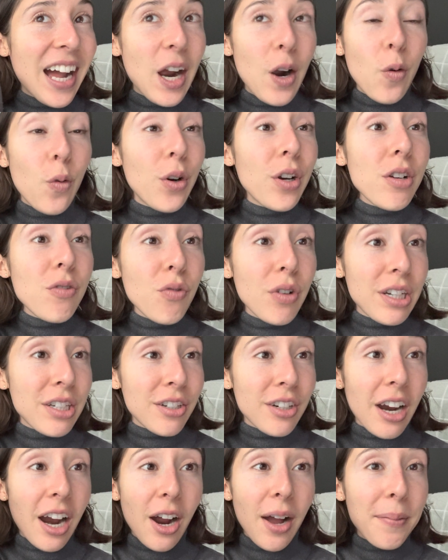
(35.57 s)
We're in
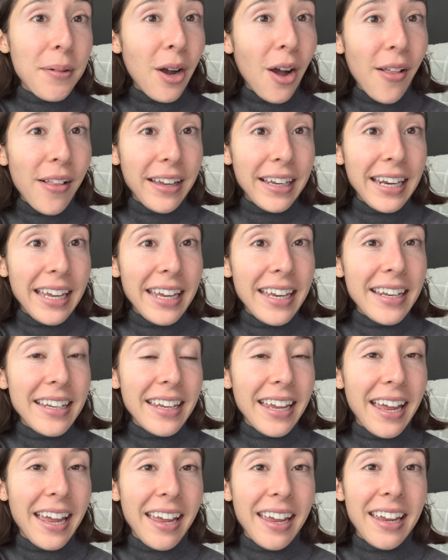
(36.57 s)
winter, I'm calling it,
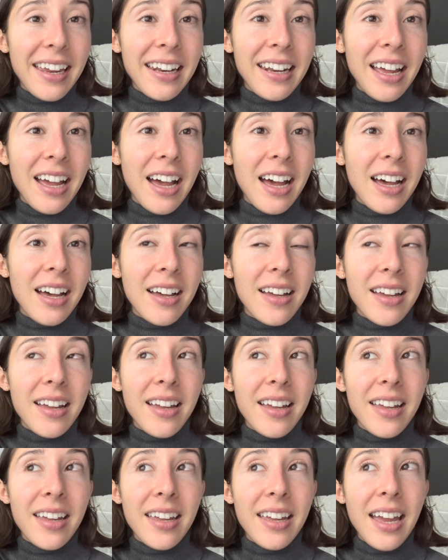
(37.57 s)
and
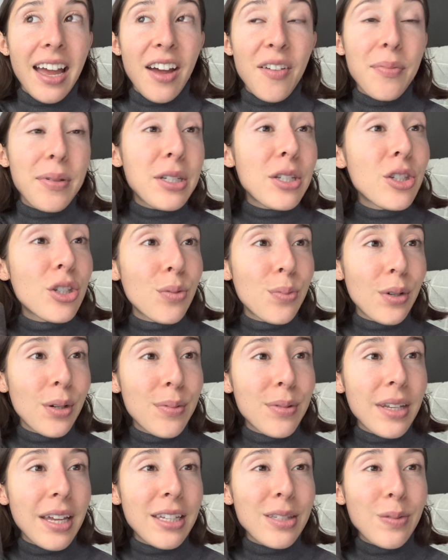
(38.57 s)
I have been super
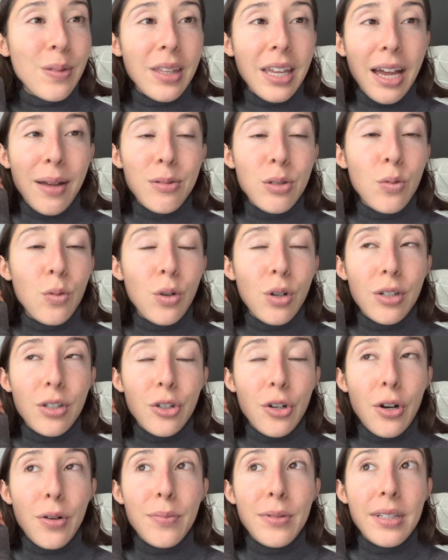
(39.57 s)
obsessed with capsule
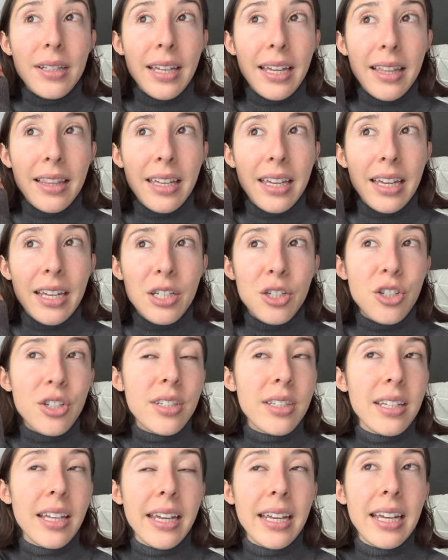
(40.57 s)
wardrobes lately, and
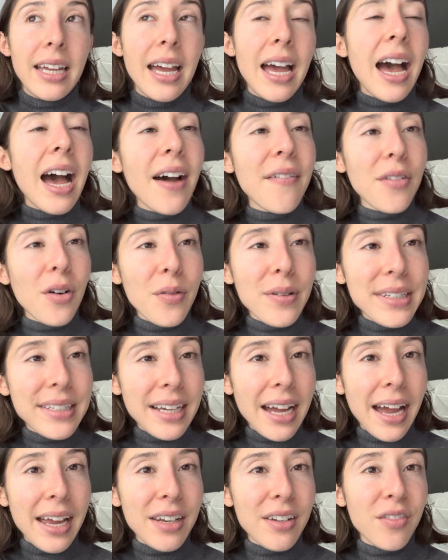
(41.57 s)
just like, I've always
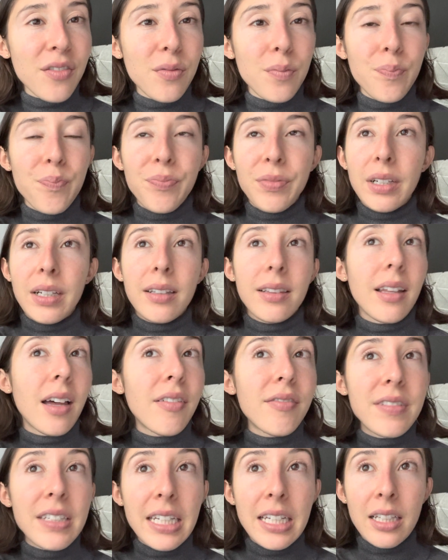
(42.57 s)
kind of
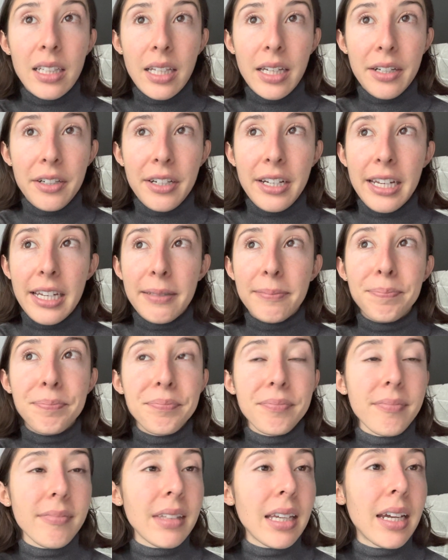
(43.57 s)
loved decluttering
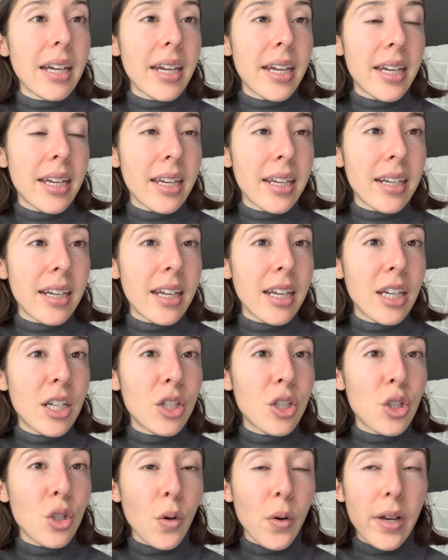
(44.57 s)
and
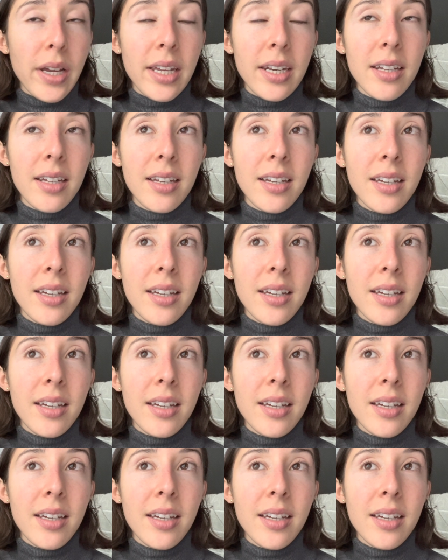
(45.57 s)
enjoyed